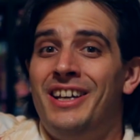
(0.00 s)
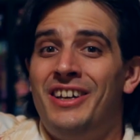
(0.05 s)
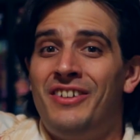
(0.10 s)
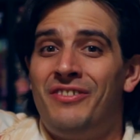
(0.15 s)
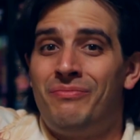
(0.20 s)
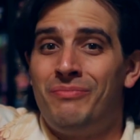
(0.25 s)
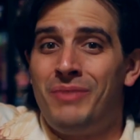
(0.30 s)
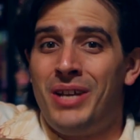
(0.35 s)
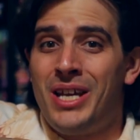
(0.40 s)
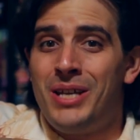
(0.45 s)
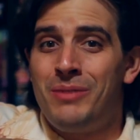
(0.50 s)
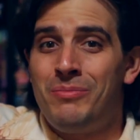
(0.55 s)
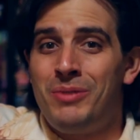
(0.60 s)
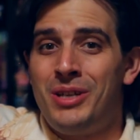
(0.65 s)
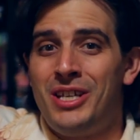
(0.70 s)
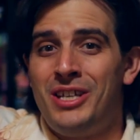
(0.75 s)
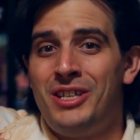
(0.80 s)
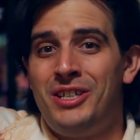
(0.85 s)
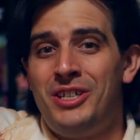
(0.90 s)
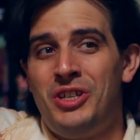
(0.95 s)
if
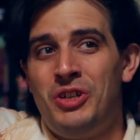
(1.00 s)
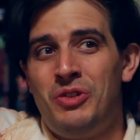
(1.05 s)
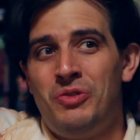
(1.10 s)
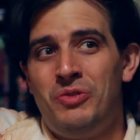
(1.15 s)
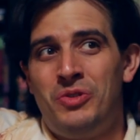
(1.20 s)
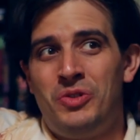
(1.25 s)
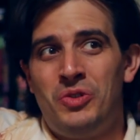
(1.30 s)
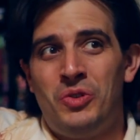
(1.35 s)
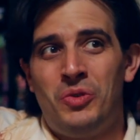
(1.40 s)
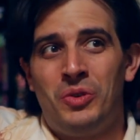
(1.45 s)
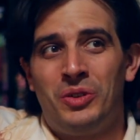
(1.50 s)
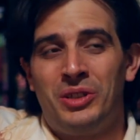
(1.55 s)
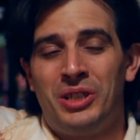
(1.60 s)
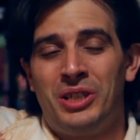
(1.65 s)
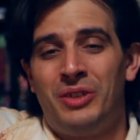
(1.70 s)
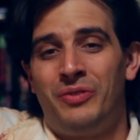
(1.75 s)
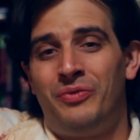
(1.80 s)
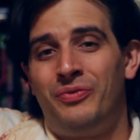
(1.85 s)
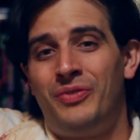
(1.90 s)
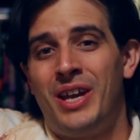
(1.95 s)
maybe you do a
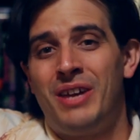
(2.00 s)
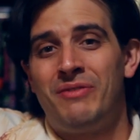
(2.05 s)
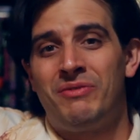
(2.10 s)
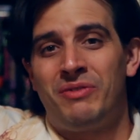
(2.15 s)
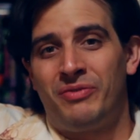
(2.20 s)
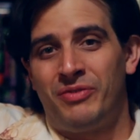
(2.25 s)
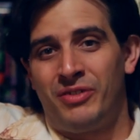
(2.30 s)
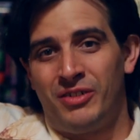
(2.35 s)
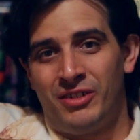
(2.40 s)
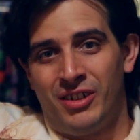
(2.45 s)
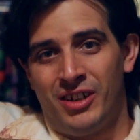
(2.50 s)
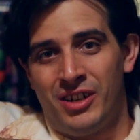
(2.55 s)
little favor for